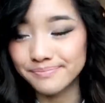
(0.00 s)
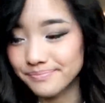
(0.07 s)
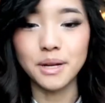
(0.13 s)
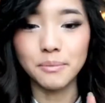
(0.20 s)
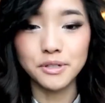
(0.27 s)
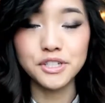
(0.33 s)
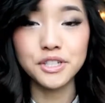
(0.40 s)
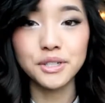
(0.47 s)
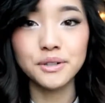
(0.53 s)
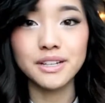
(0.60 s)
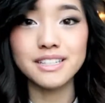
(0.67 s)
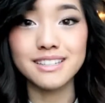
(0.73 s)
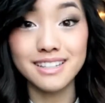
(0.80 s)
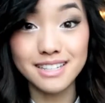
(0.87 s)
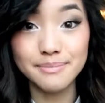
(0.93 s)
Number 2
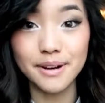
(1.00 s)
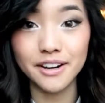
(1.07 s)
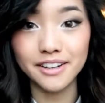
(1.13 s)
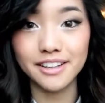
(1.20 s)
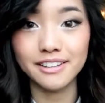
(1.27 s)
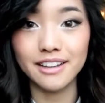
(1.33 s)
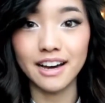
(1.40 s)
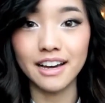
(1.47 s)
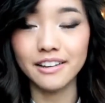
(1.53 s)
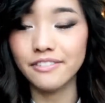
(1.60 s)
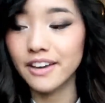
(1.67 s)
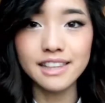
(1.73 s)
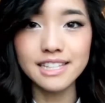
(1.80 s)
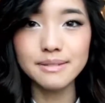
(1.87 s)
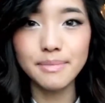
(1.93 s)
is This American
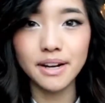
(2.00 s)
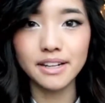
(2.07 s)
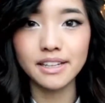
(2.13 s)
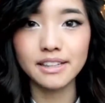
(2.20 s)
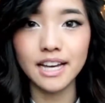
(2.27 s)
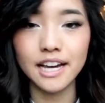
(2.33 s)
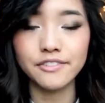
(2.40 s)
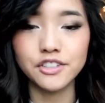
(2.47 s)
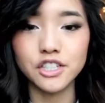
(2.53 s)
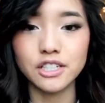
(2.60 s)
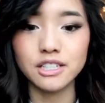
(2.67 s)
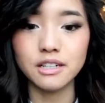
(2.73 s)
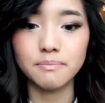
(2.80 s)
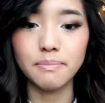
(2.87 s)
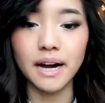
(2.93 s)
Life. This American Life
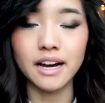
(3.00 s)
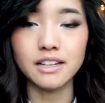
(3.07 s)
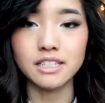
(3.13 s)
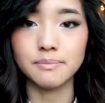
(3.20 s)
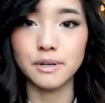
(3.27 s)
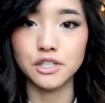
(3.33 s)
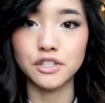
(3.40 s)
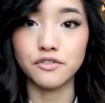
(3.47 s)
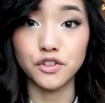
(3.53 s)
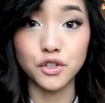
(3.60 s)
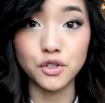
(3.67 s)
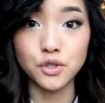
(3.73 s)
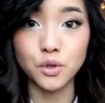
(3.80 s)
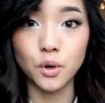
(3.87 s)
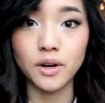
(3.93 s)
just compiles a bunch of
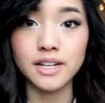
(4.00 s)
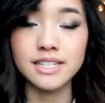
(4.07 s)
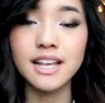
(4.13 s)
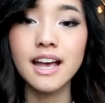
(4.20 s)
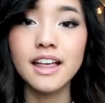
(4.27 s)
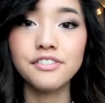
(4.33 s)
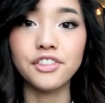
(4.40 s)
news stories